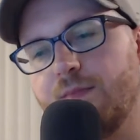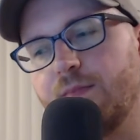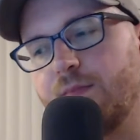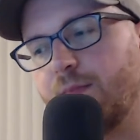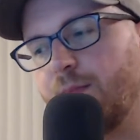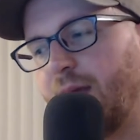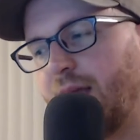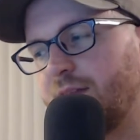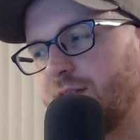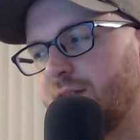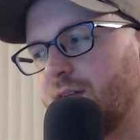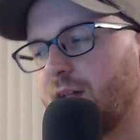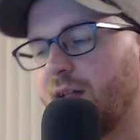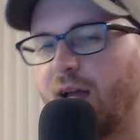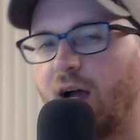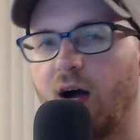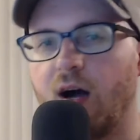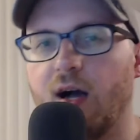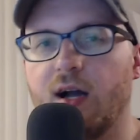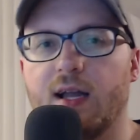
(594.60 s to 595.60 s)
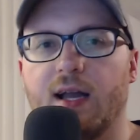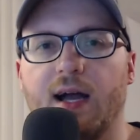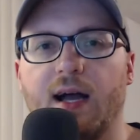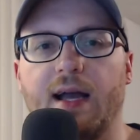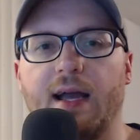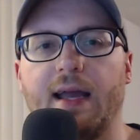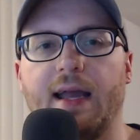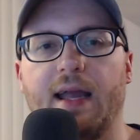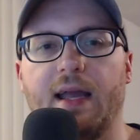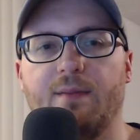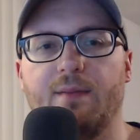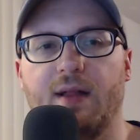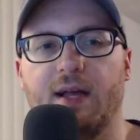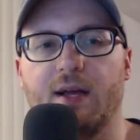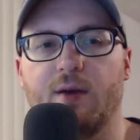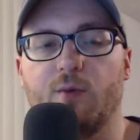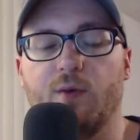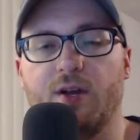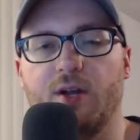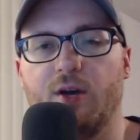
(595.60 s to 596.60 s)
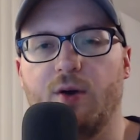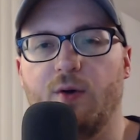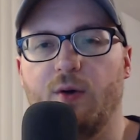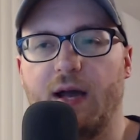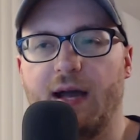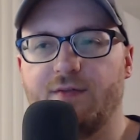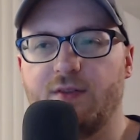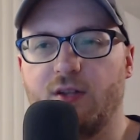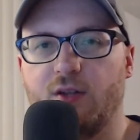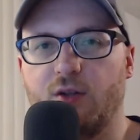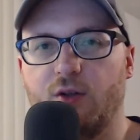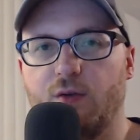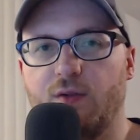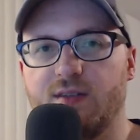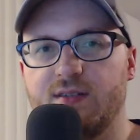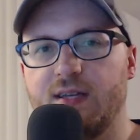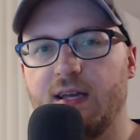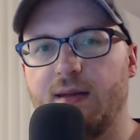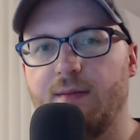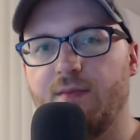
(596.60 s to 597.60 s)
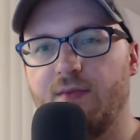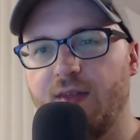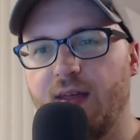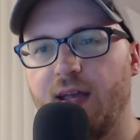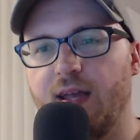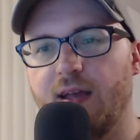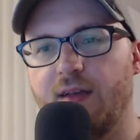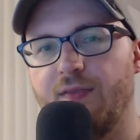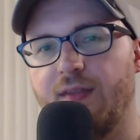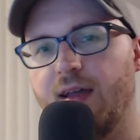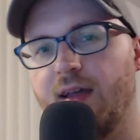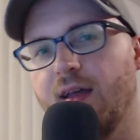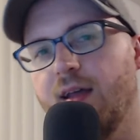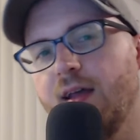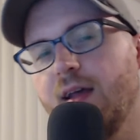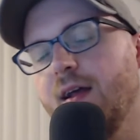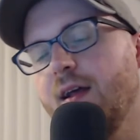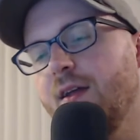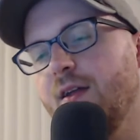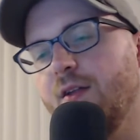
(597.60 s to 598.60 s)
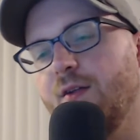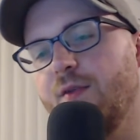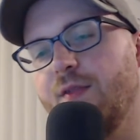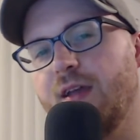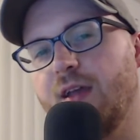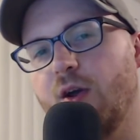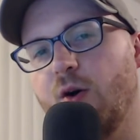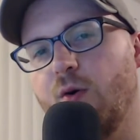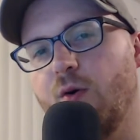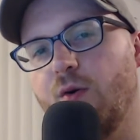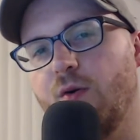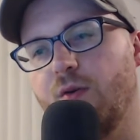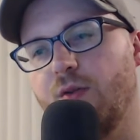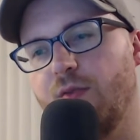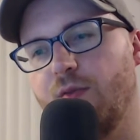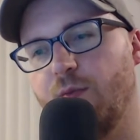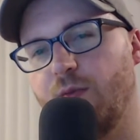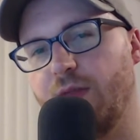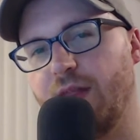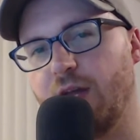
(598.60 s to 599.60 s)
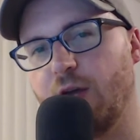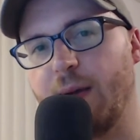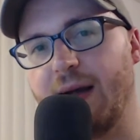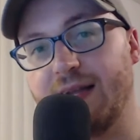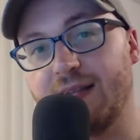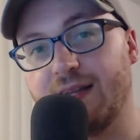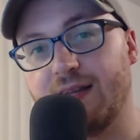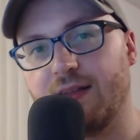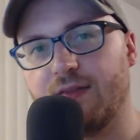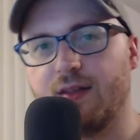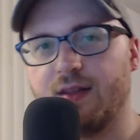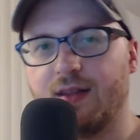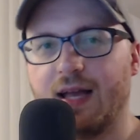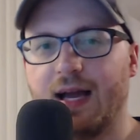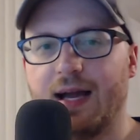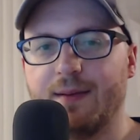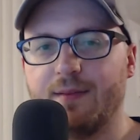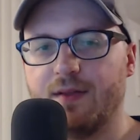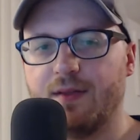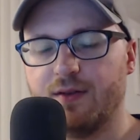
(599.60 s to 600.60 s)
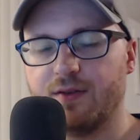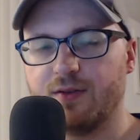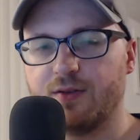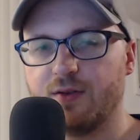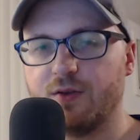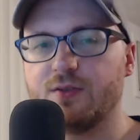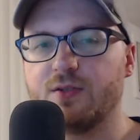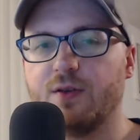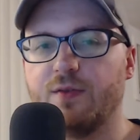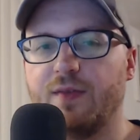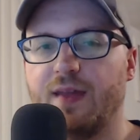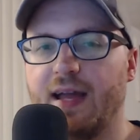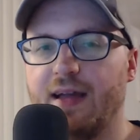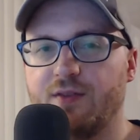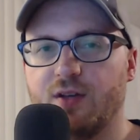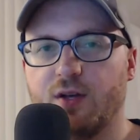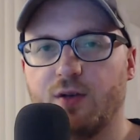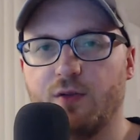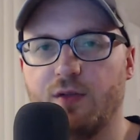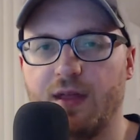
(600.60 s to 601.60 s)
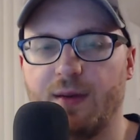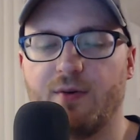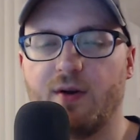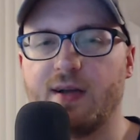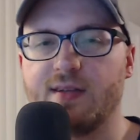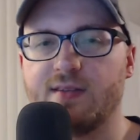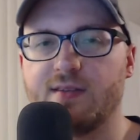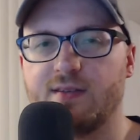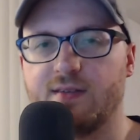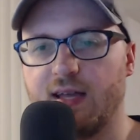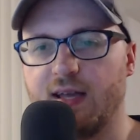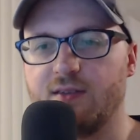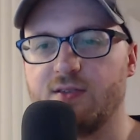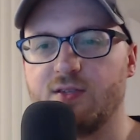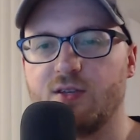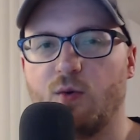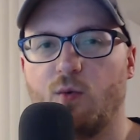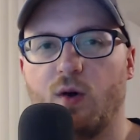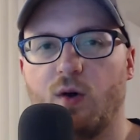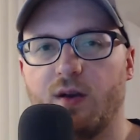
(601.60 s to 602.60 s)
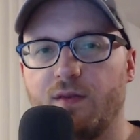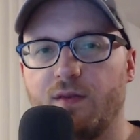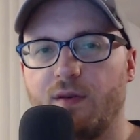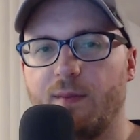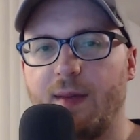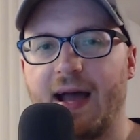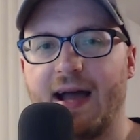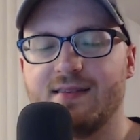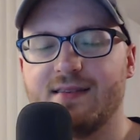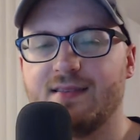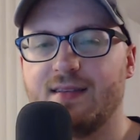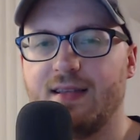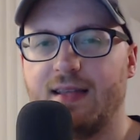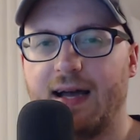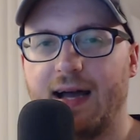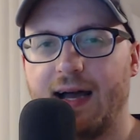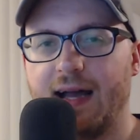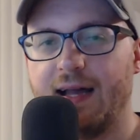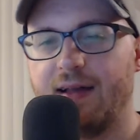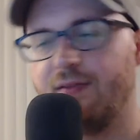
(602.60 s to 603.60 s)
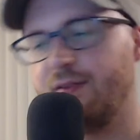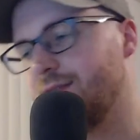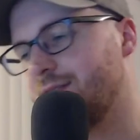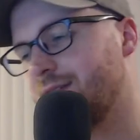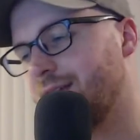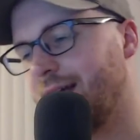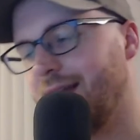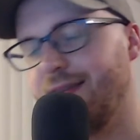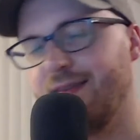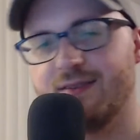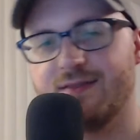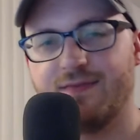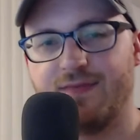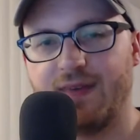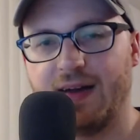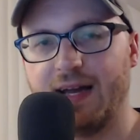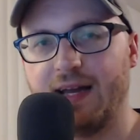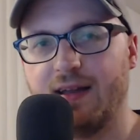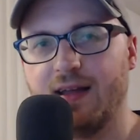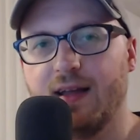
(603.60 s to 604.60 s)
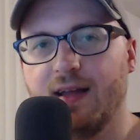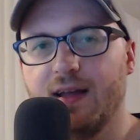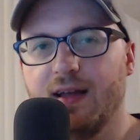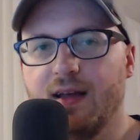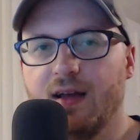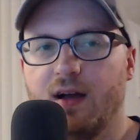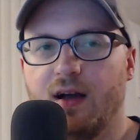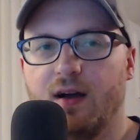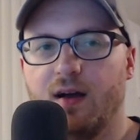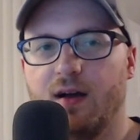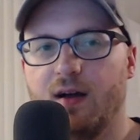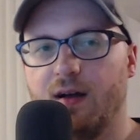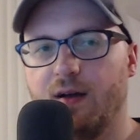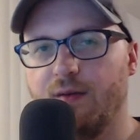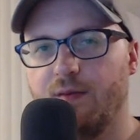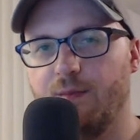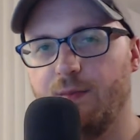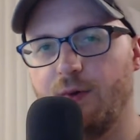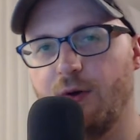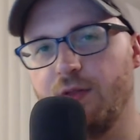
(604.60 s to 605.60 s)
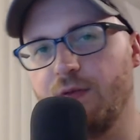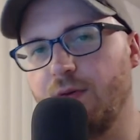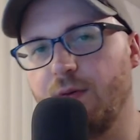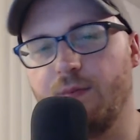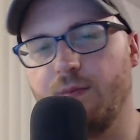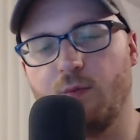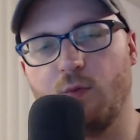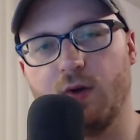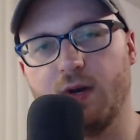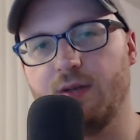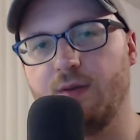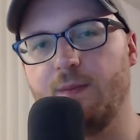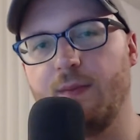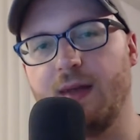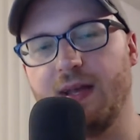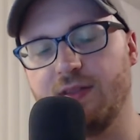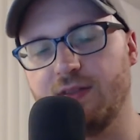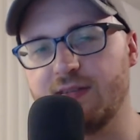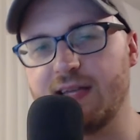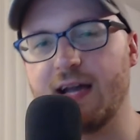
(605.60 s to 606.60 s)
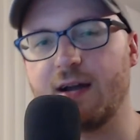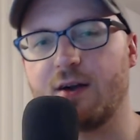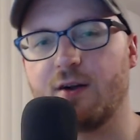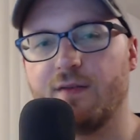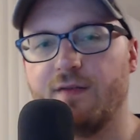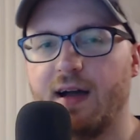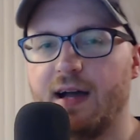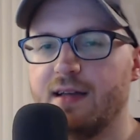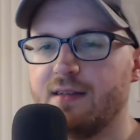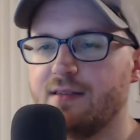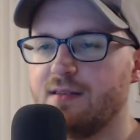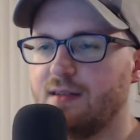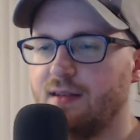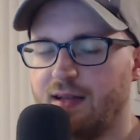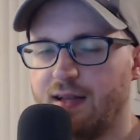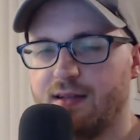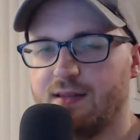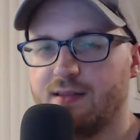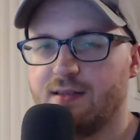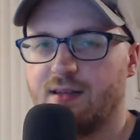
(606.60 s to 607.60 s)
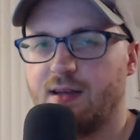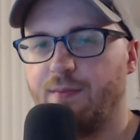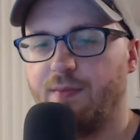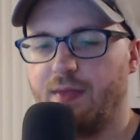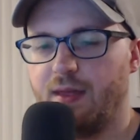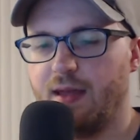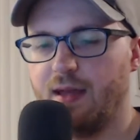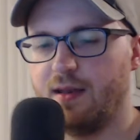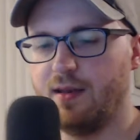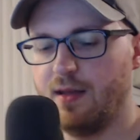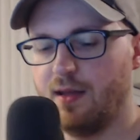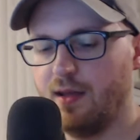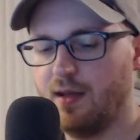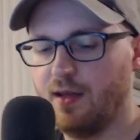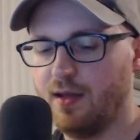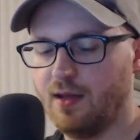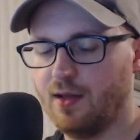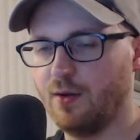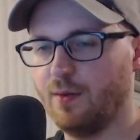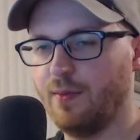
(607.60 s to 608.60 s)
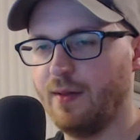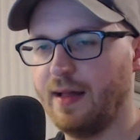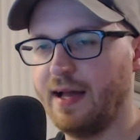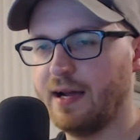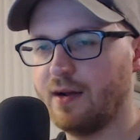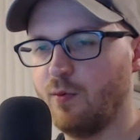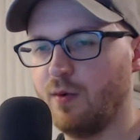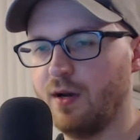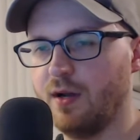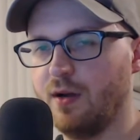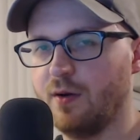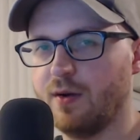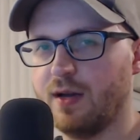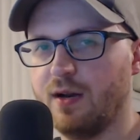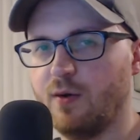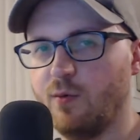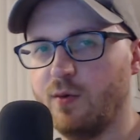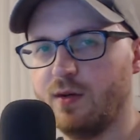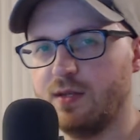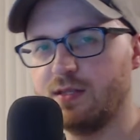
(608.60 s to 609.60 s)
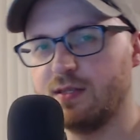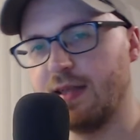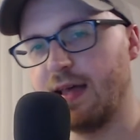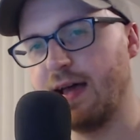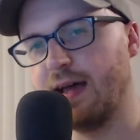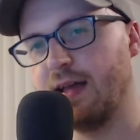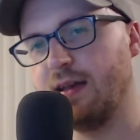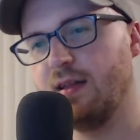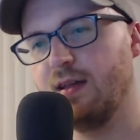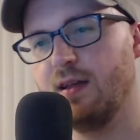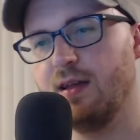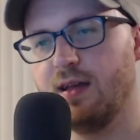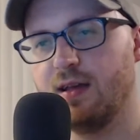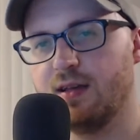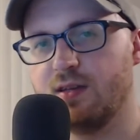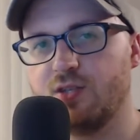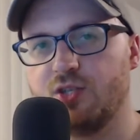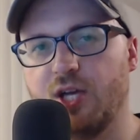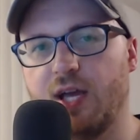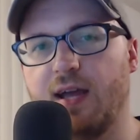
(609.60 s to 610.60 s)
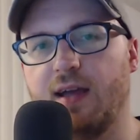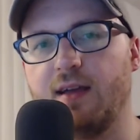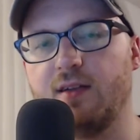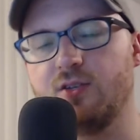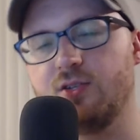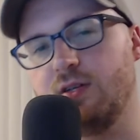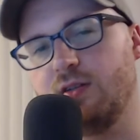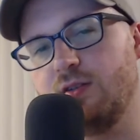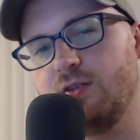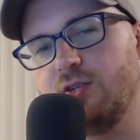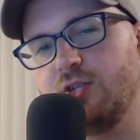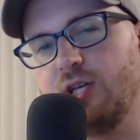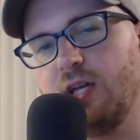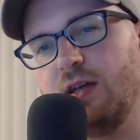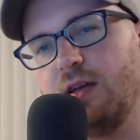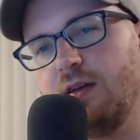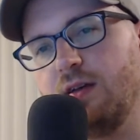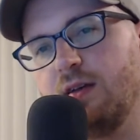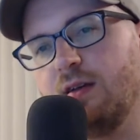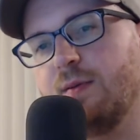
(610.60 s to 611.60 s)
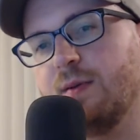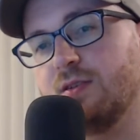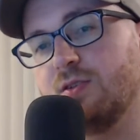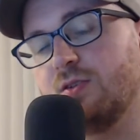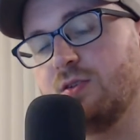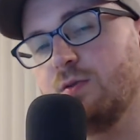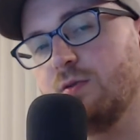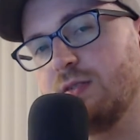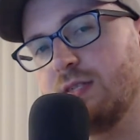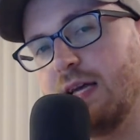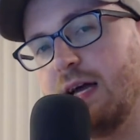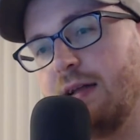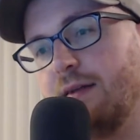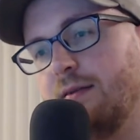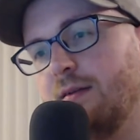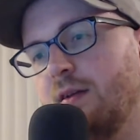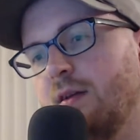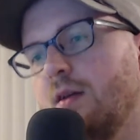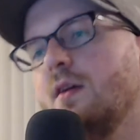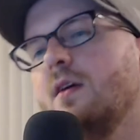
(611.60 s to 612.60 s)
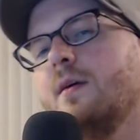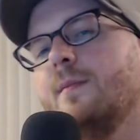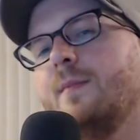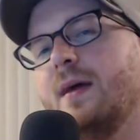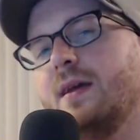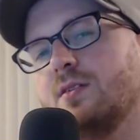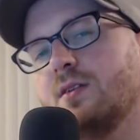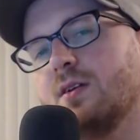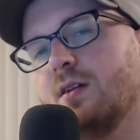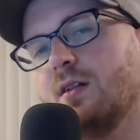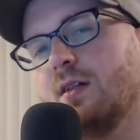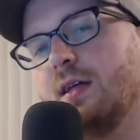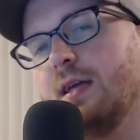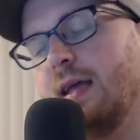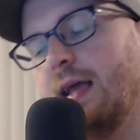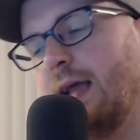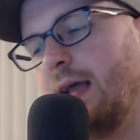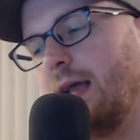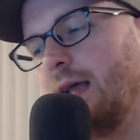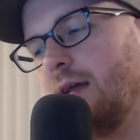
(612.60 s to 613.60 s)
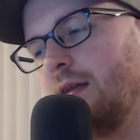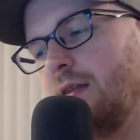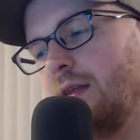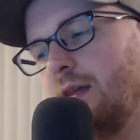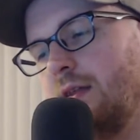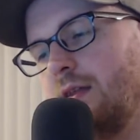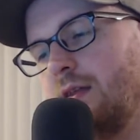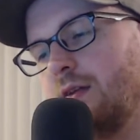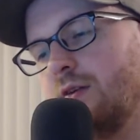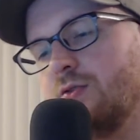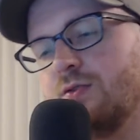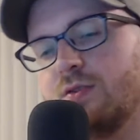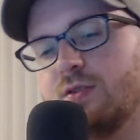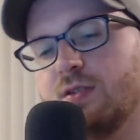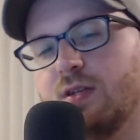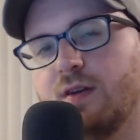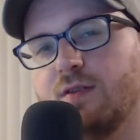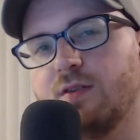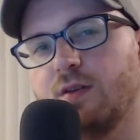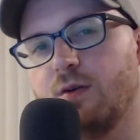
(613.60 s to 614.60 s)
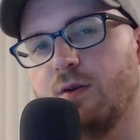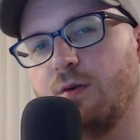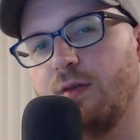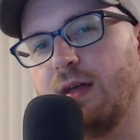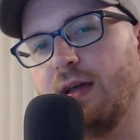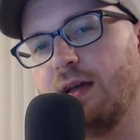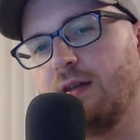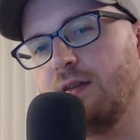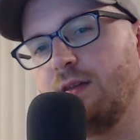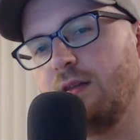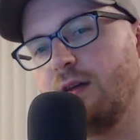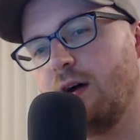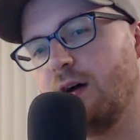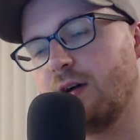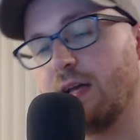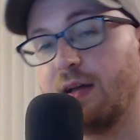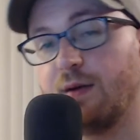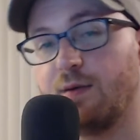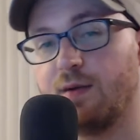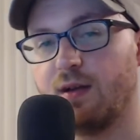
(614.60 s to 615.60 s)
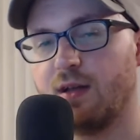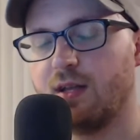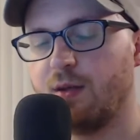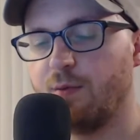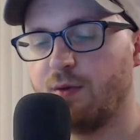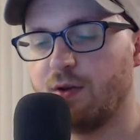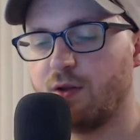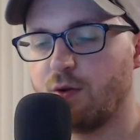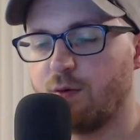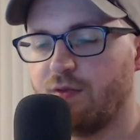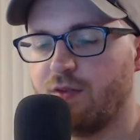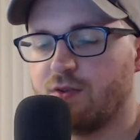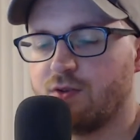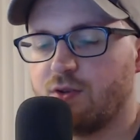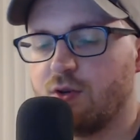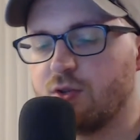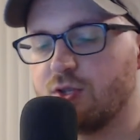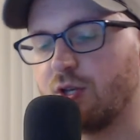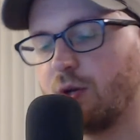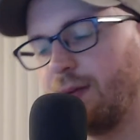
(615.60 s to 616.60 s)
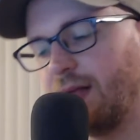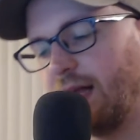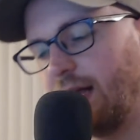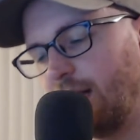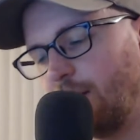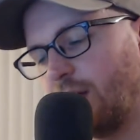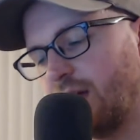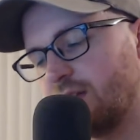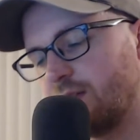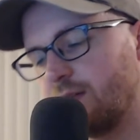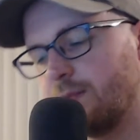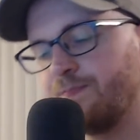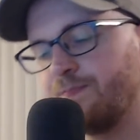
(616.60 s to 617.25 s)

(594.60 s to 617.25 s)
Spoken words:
basically Hawkeye and Black Widow have to do the same thing, and they go when they go back to get the Soul Stone, they have to go through that process again. So one has to die, and there's kind of this fight. Both of them want to make the sacrifice, and it ends up that Black Widow kind of wins that exchange, and she commits suicide basically, and kills herself so that Hawkeye can return to the Soul Stone. But anyways,